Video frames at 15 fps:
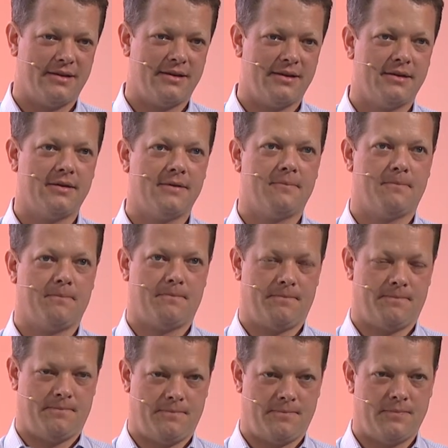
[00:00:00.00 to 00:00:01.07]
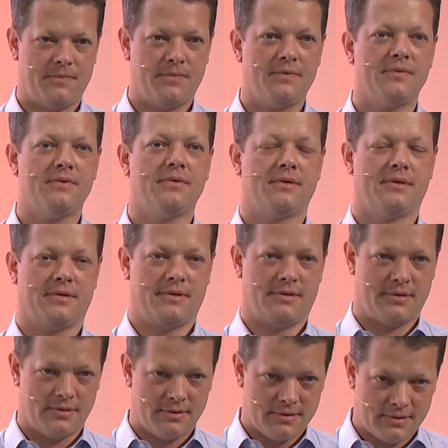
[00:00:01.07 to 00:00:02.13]
the application of a
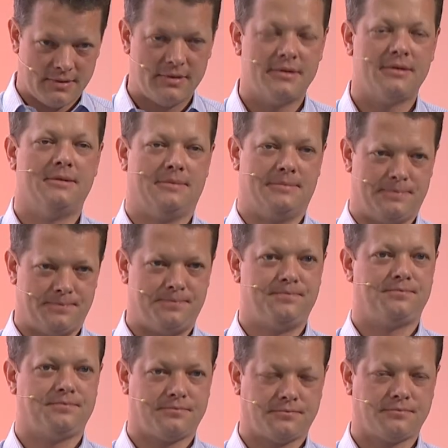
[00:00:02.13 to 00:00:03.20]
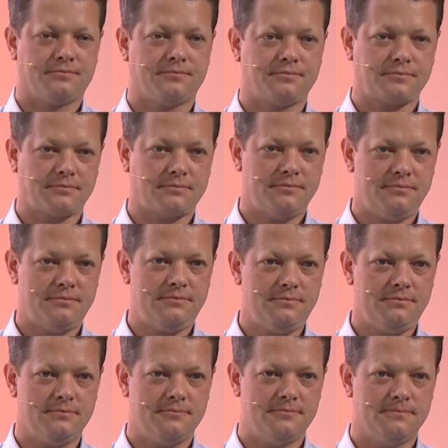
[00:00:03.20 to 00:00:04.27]
label uh, based on some
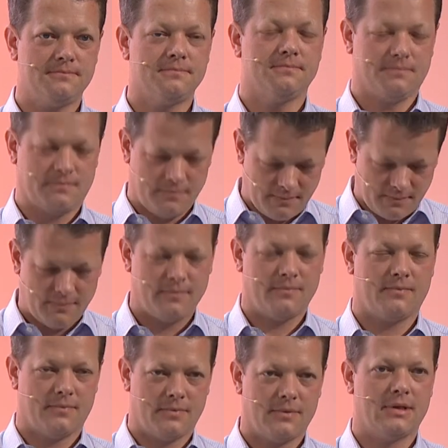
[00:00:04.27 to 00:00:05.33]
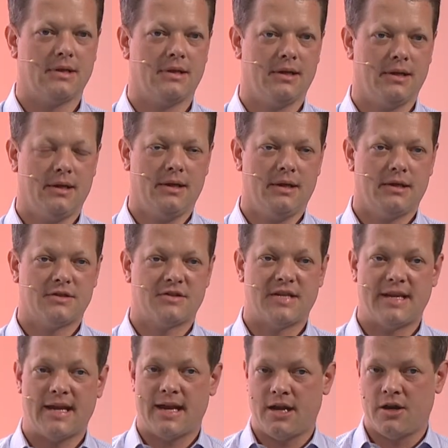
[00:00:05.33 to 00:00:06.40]
reference, some logic, or, or something?
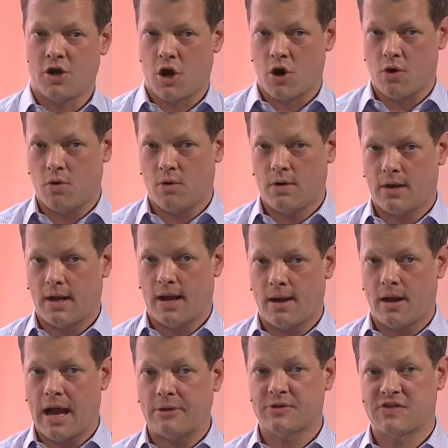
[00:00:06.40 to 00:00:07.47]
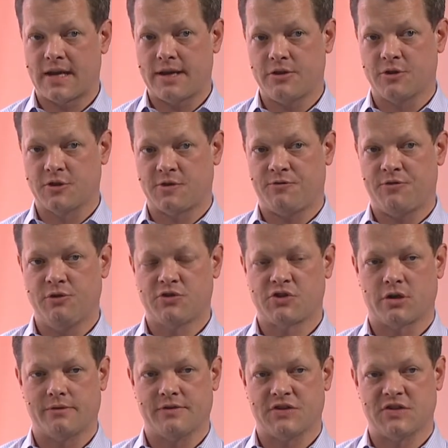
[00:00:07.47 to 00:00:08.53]
Today, no. Uh, outside those few
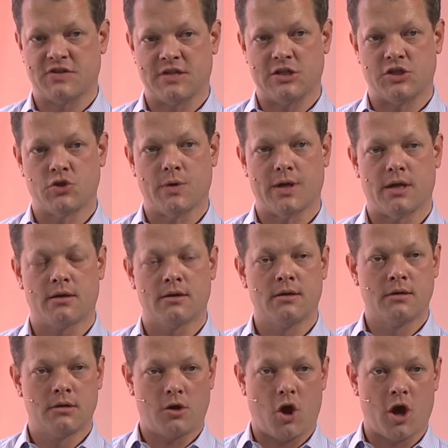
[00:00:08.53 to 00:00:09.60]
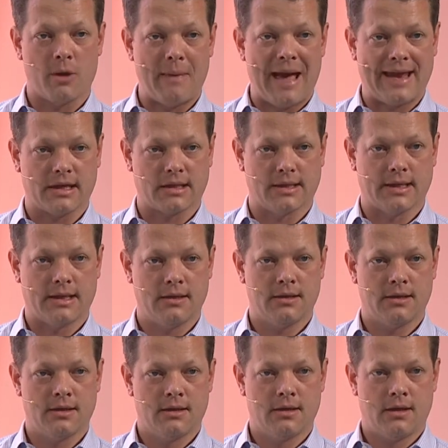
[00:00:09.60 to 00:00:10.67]
services that do it automatically.
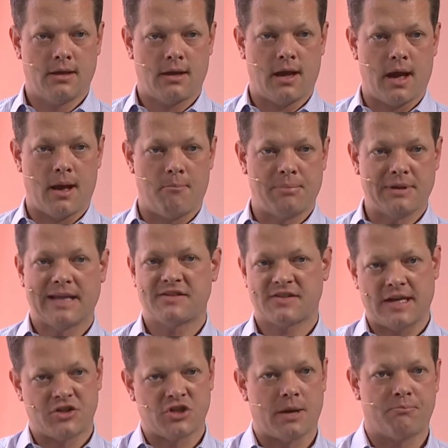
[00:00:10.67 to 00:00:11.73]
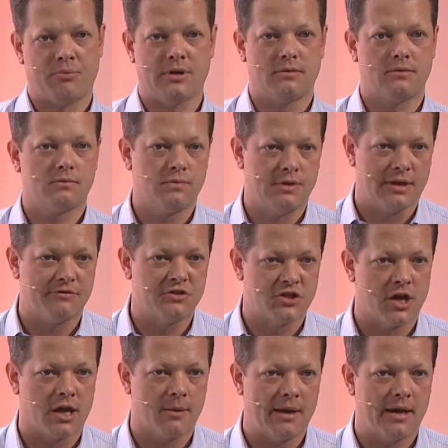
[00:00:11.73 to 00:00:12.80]
Um, but let's catch up. We'd, we'd love to
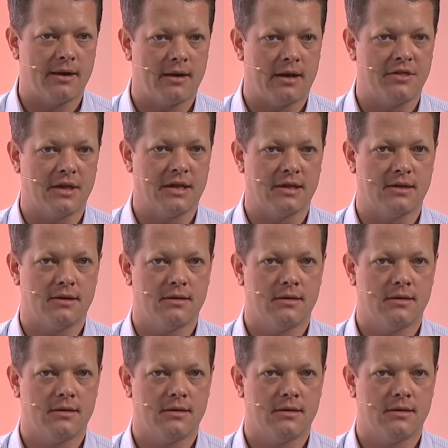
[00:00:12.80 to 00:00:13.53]
talk about it. I think it,